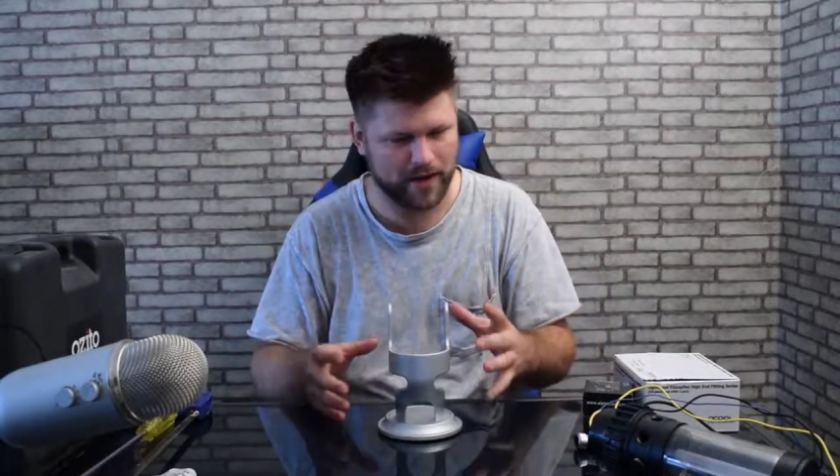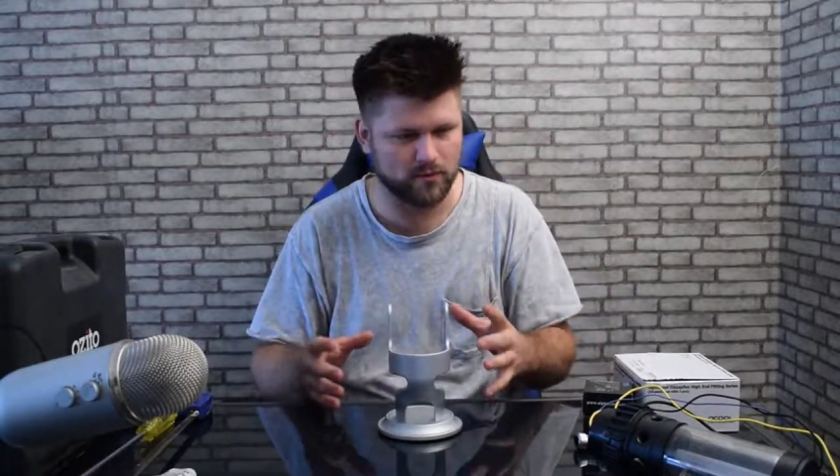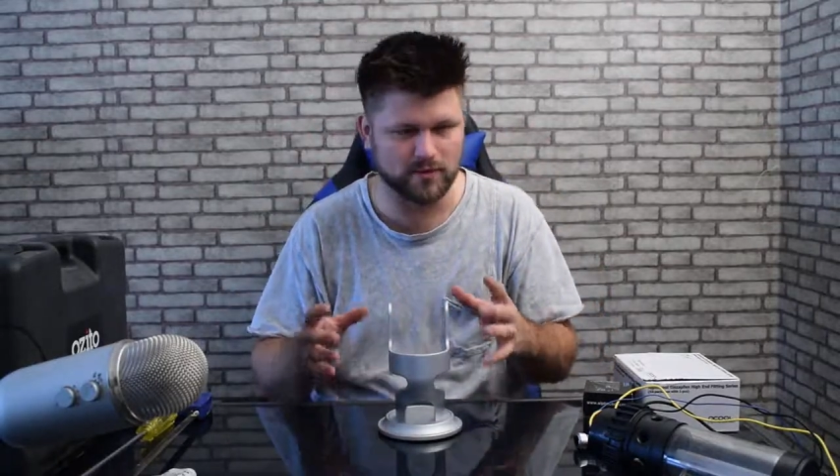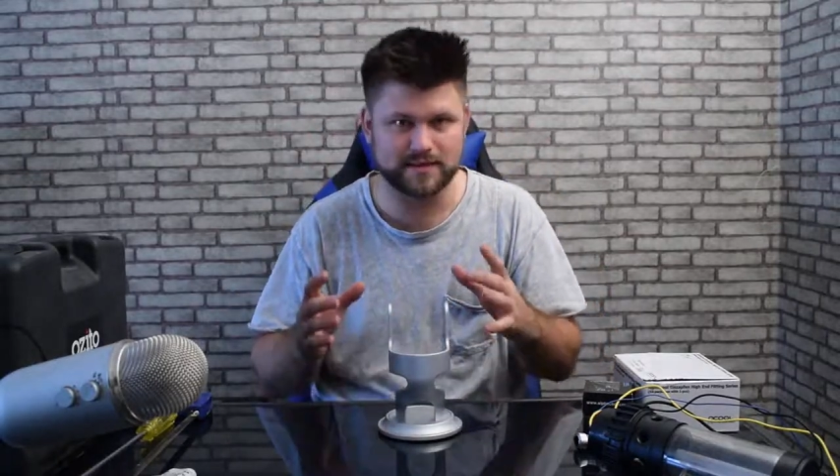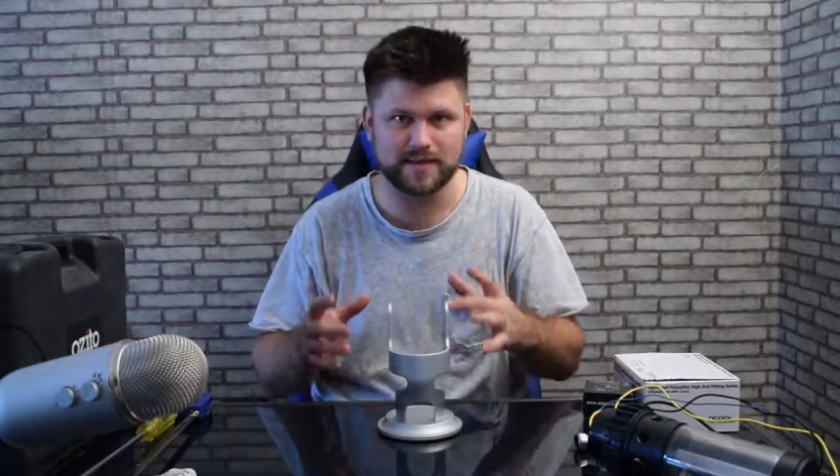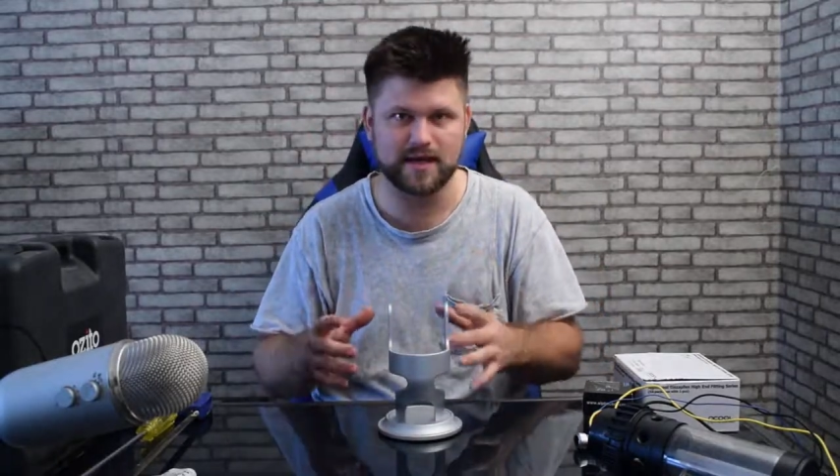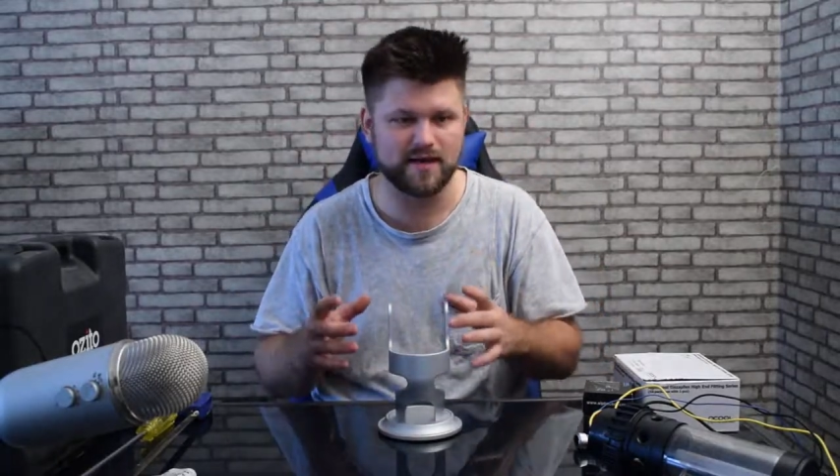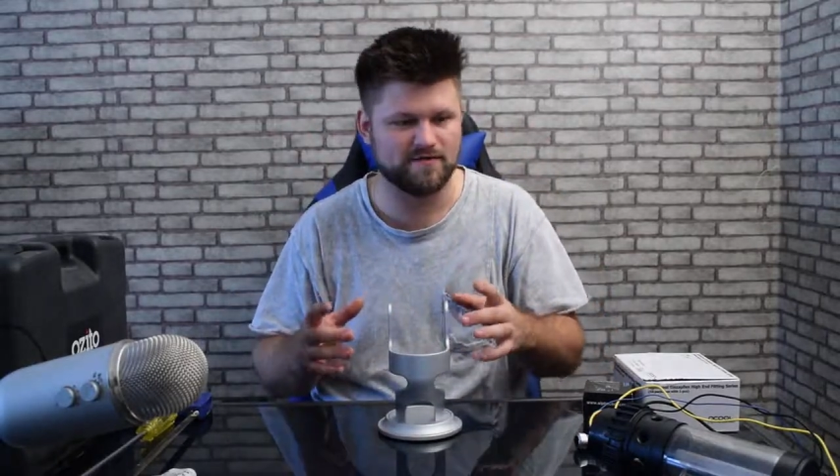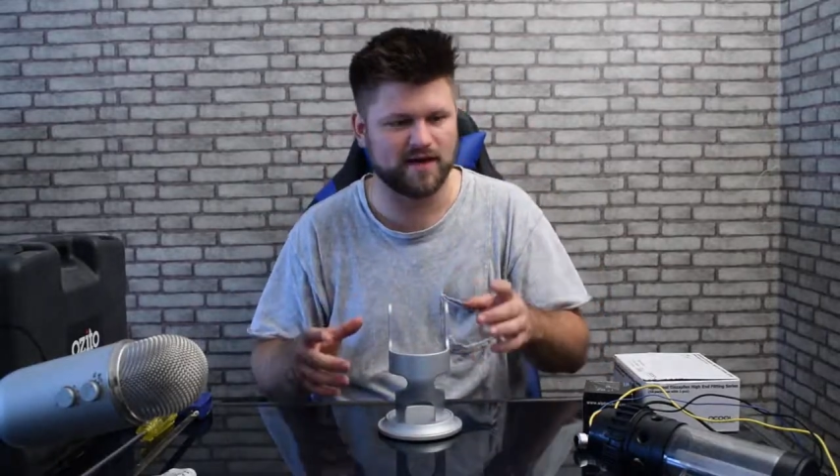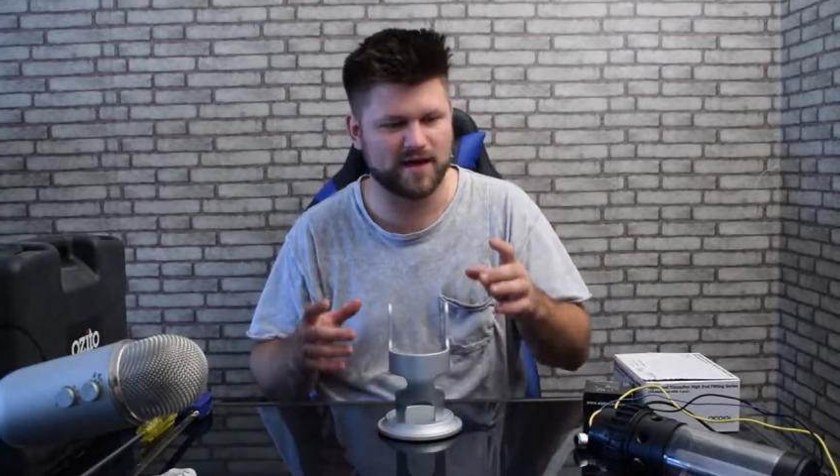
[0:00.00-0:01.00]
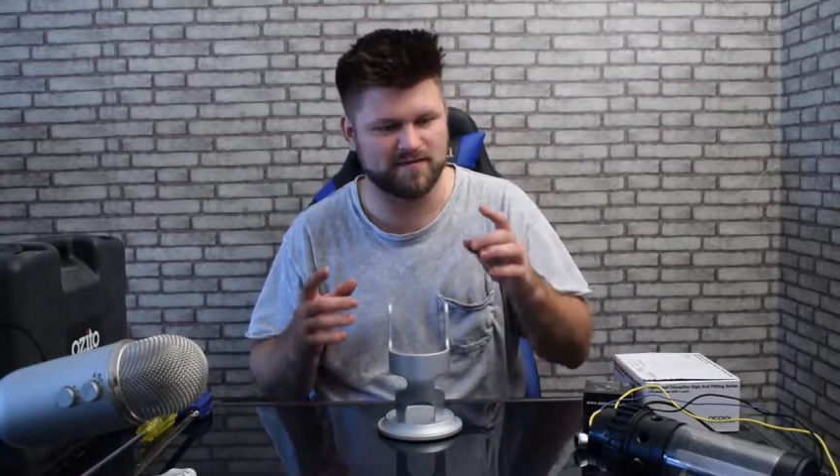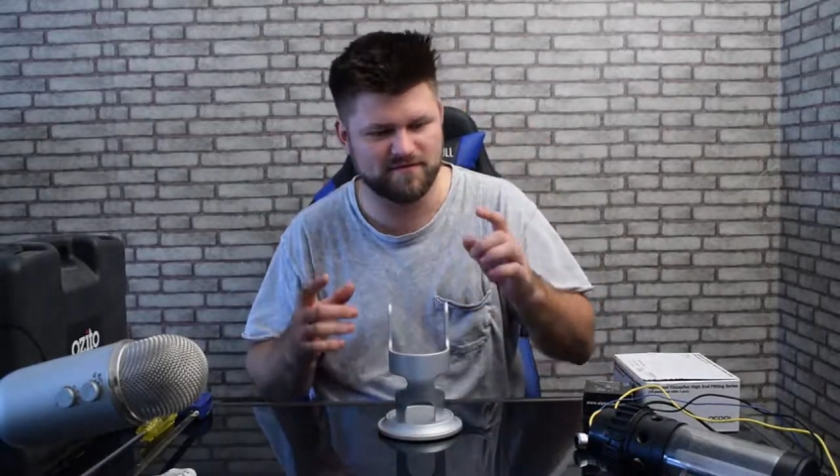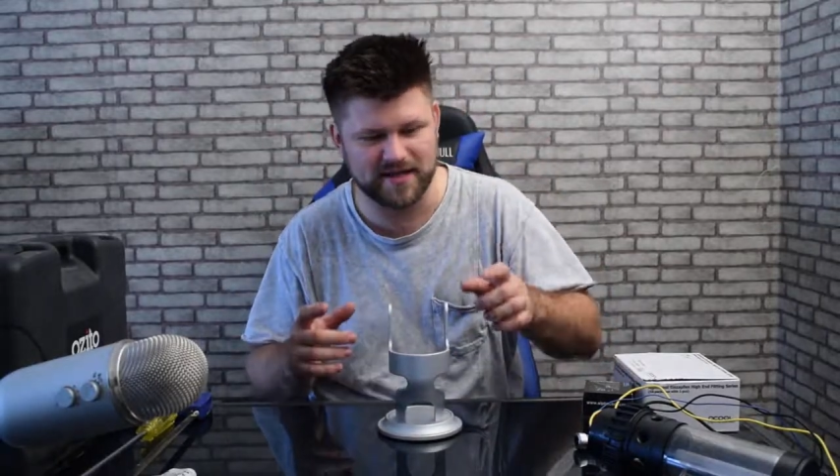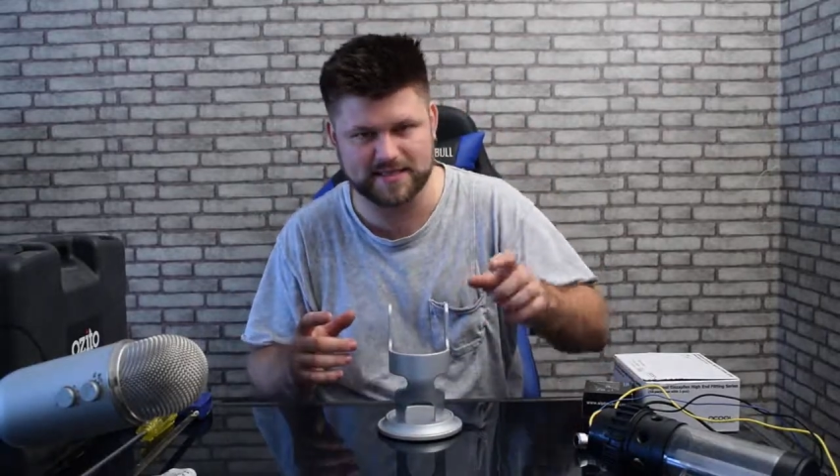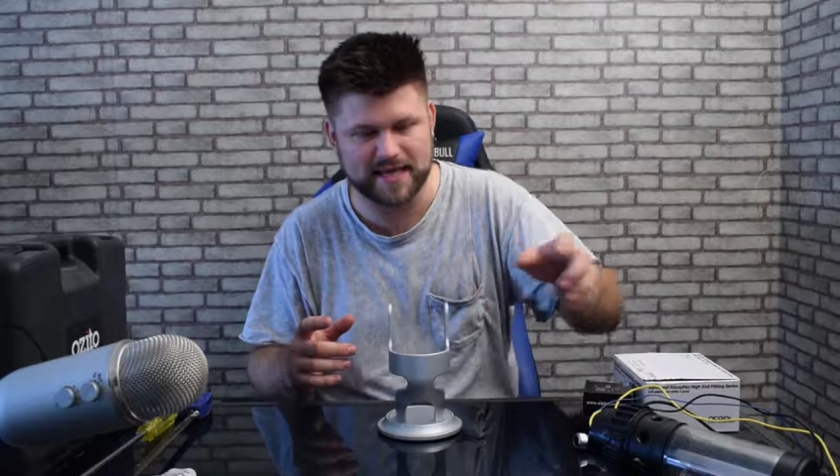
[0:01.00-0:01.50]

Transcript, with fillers: well, see if I fits,